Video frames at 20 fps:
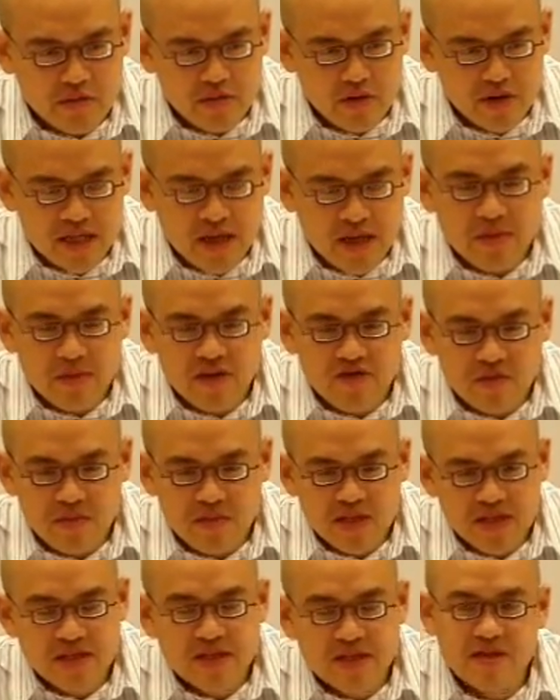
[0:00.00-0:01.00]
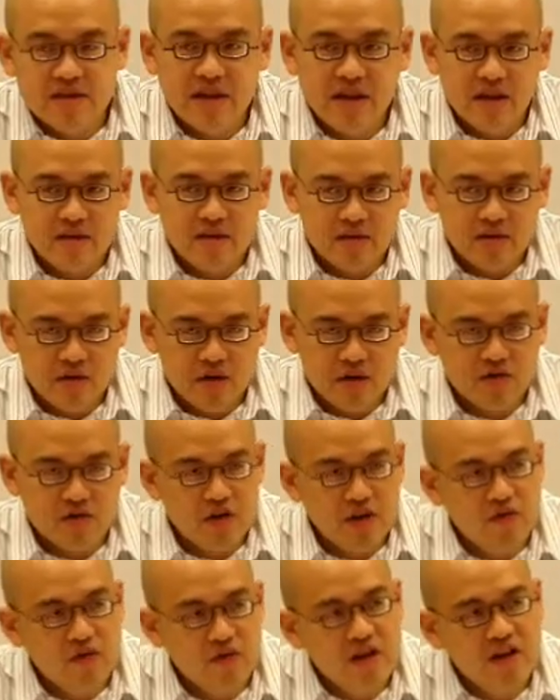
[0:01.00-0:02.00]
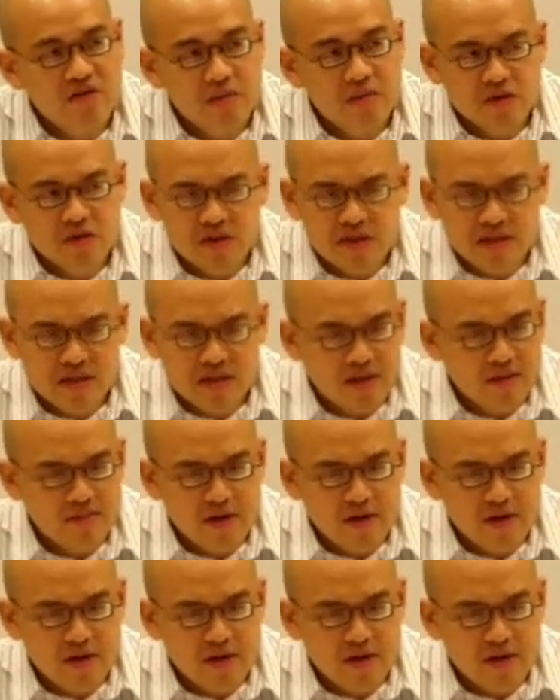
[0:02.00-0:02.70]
some governments think that serious governments decide,